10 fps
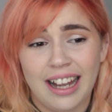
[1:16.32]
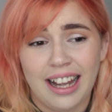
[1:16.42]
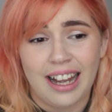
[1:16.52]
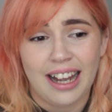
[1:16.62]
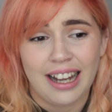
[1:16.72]

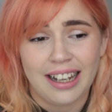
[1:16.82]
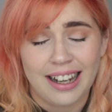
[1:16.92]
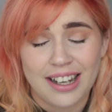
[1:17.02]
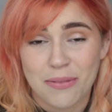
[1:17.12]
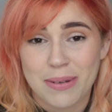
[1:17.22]

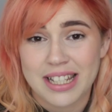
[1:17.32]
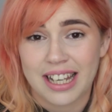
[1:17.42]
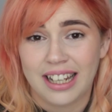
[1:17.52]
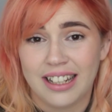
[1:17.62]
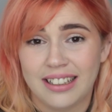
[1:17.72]

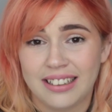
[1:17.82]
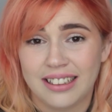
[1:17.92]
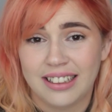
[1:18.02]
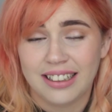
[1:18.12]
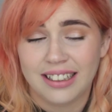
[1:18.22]
100%
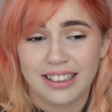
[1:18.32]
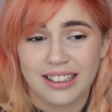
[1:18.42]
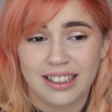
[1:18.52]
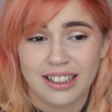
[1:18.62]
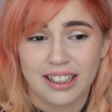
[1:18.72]

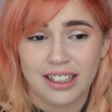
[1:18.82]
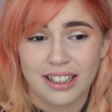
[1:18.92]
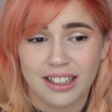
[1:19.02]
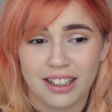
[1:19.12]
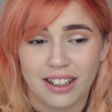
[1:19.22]

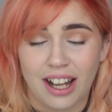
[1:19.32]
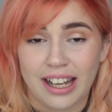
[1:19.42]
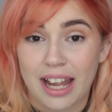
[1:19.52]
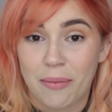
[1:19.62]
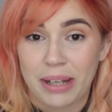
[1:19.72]

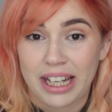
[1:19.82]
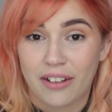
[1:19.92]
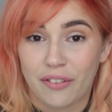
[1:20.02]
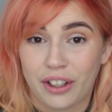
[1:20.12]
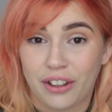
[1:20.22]
like am here
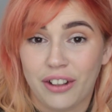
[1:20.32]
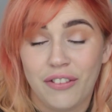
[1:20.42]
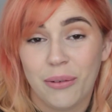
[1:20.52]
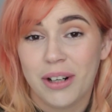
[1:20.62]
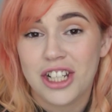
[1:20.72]
for you. If
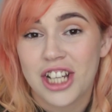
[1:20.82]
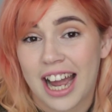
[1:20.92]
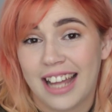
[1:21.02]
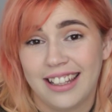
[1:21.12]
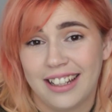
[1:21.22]
you want to
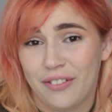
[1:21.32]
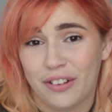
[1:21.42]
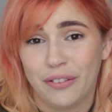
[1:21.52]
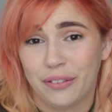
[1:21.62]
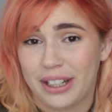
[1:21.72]
chat, then
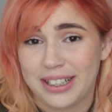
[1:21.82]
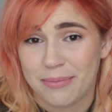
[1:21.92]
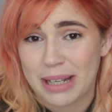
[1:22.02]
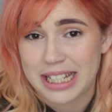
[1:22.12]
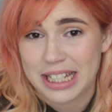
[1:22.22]
feel free to
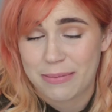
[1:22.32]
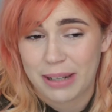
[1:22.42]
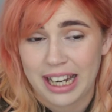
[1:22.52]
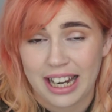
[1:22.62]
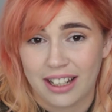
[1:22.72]
message
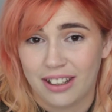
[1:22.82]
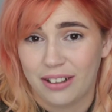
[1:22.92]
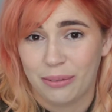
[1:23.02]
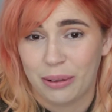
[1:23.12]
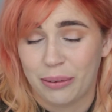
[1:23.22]
me
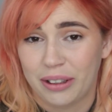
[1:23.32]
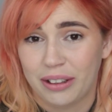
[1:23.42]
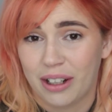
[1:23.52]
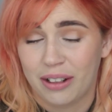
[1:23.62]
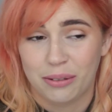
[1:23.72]

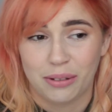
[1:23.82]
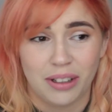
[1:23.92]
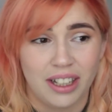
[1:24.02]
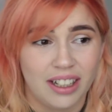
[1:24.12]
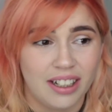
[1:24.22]
or